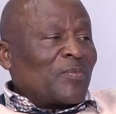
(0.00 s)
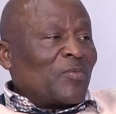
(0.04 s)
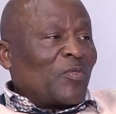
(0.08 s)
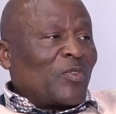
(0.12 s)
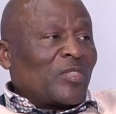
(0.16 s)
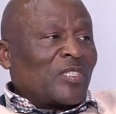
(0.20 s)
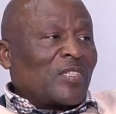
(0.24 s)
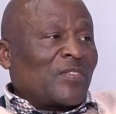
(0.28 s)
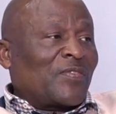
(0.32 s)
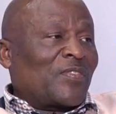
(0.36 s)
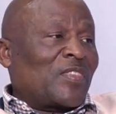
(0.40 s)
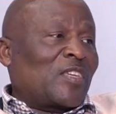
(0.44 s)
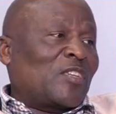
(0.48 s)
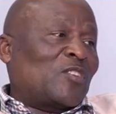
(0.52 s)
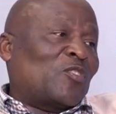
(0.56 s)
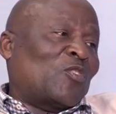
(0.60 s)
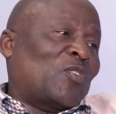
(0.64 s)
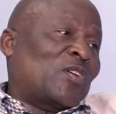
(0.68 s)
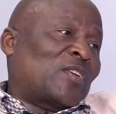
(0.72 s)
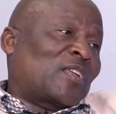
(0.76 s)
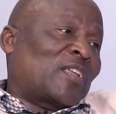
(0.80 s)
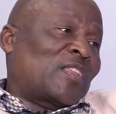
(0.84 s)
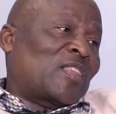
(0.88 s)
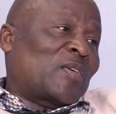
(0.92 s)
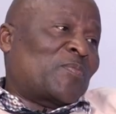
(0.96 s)
because if they
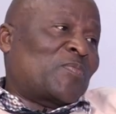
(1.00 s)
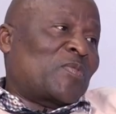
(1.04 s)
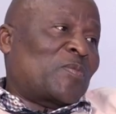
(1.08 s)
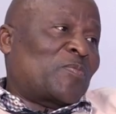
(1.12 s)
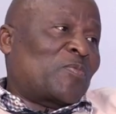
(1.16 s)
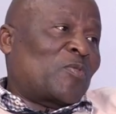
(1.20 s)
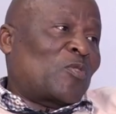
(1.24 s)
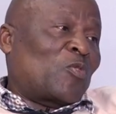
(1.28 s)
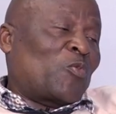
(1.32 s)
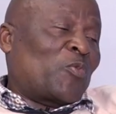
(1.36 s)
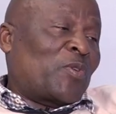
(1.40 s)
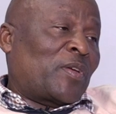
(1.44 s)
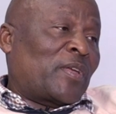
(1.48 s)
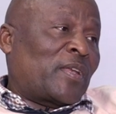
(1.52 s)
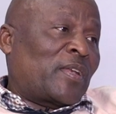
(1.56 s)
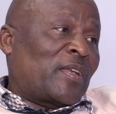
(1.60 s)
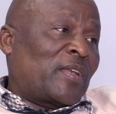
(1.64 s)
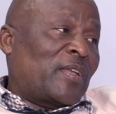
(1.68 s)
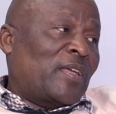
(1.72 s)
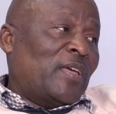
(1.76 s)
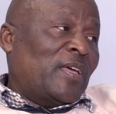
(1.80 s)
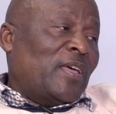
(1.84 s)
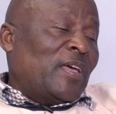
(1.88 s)
don't, other people will.